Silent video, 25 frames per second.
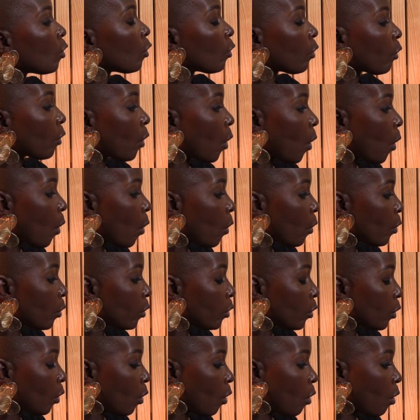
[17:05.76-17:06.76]
or
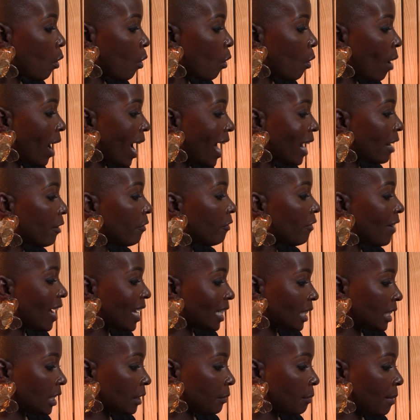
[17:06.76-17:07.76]
growth or
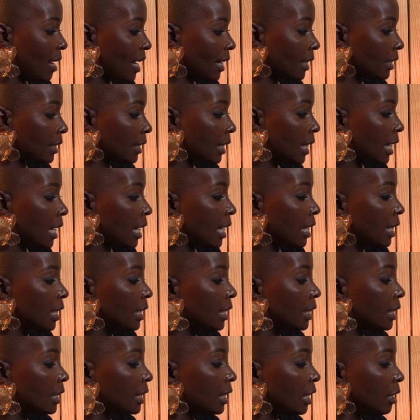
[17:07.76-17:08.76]
advancement
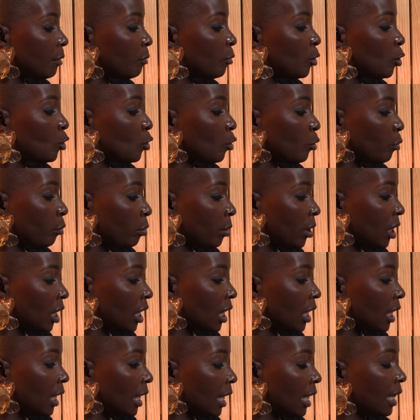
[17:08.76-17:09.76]
seems to
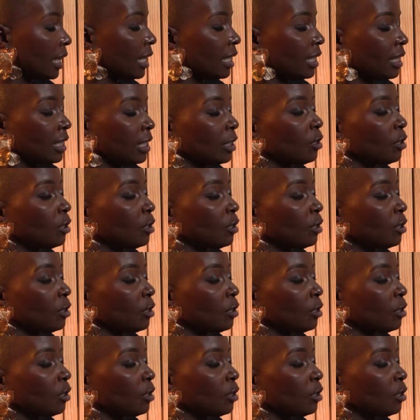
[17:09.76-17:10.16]
be in the